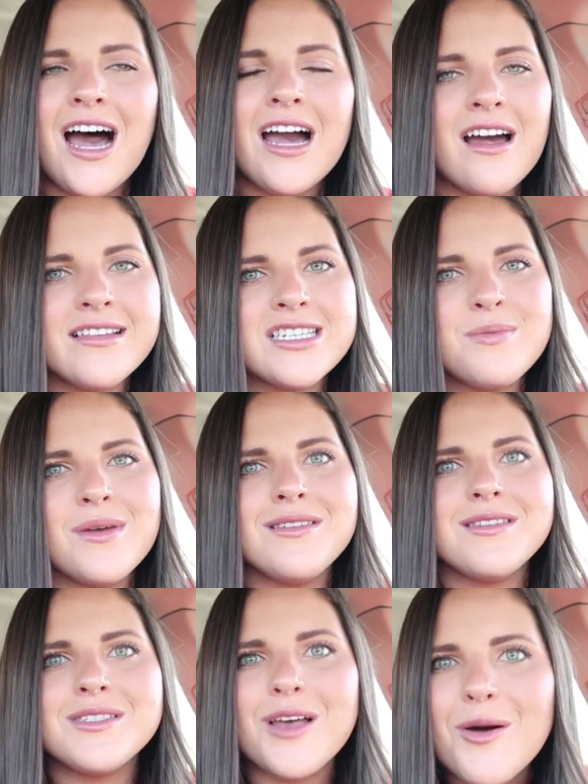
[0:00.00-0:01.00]
I got to
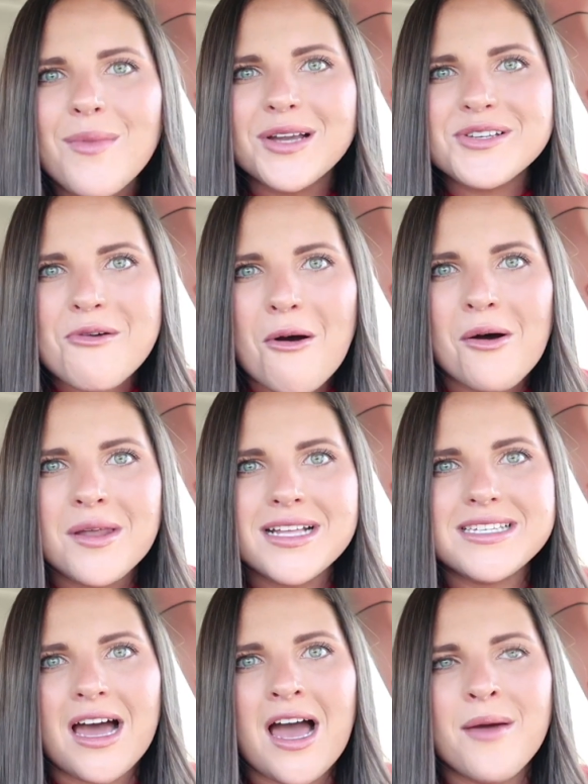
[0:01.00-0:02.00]
spend so much
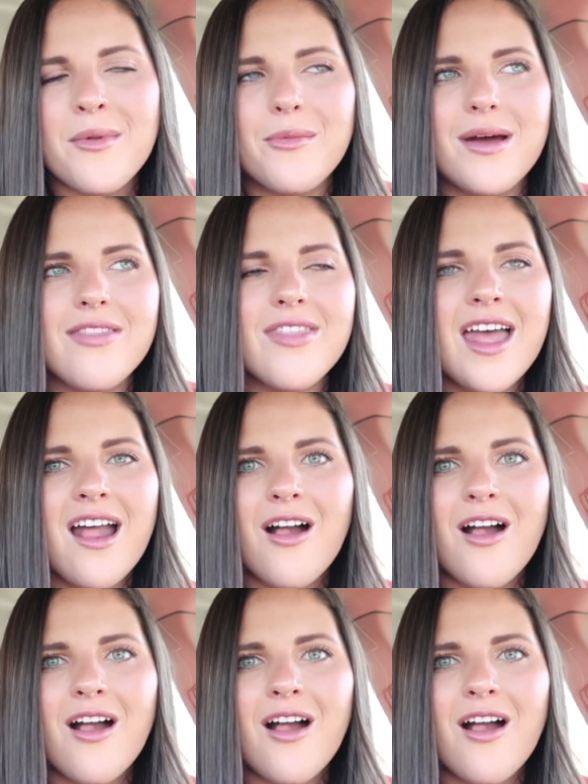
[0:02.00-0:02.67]
quality time with